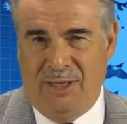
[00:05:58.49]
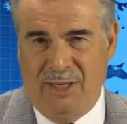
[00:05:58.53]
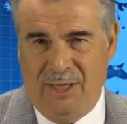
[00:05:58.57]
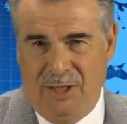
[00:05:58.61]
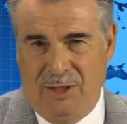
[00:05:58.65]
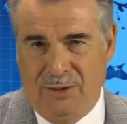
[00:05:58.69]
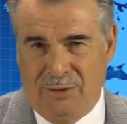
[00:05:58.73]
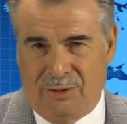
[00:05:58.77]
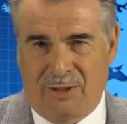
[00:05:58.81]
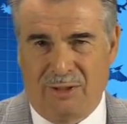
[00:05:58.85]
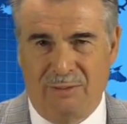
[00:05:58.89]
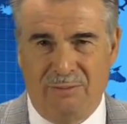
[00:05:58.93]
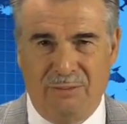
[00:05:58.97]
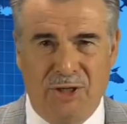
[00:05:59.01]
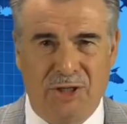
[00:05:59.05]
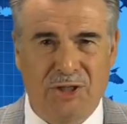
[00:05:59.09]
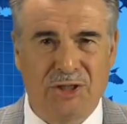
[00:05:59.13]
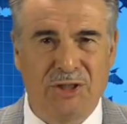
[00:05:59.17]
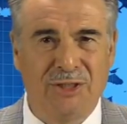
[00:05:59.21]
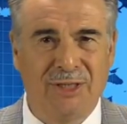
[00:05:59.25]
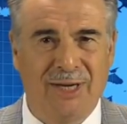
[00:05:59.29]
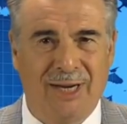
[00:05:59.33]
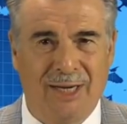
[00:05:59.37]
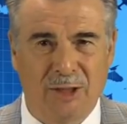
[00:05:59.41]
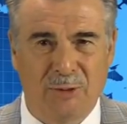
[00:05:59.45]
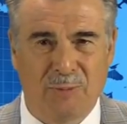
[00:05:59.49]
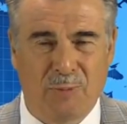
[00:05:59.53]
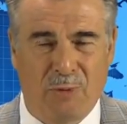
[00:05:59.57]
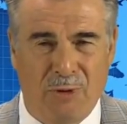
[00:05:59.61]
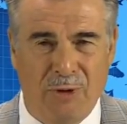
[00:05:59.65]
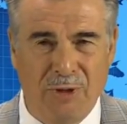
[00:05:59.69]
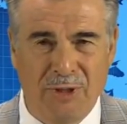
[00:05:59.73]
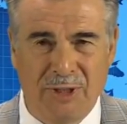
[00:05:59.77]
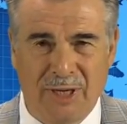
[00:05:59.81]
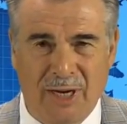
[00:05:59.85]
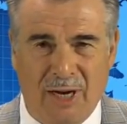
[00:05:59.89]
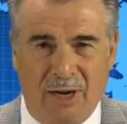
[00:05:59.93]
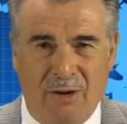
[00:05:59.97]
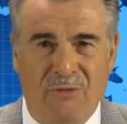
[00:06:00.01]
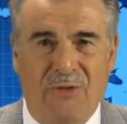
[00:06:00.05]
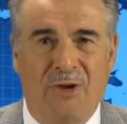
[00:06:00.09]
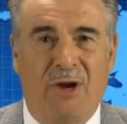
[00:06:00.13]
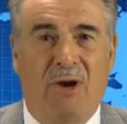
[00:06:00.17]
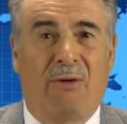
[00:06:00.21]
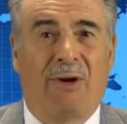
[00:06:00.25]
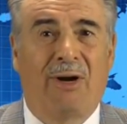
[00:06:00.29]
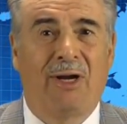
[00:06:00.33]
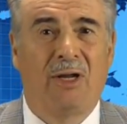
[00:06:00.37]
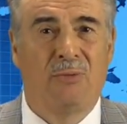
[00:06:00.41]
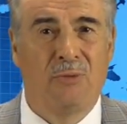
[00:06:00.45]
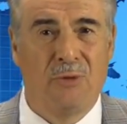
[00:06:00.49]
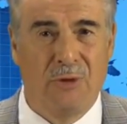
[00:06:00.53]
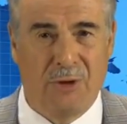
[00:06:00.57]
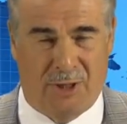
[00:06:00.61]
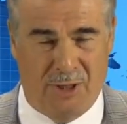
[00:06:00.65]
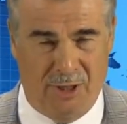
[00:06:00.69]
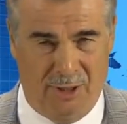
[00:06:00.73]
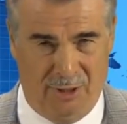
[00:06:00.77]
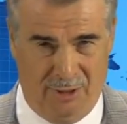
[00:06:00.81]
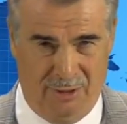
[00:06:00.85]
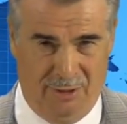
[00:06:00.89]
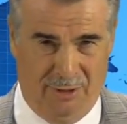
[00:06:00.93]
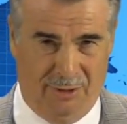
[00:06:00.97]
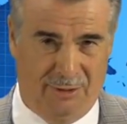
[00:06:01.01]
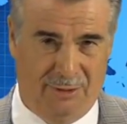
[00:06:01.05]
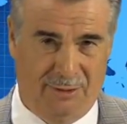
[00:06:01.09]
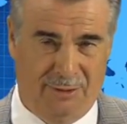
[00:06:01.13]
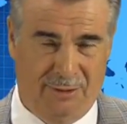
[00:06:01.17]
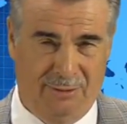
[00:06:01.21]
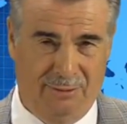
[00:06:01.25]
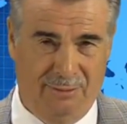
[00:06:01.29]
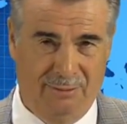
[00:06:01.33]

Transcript: EU Commission has pointed out, they're already working on it.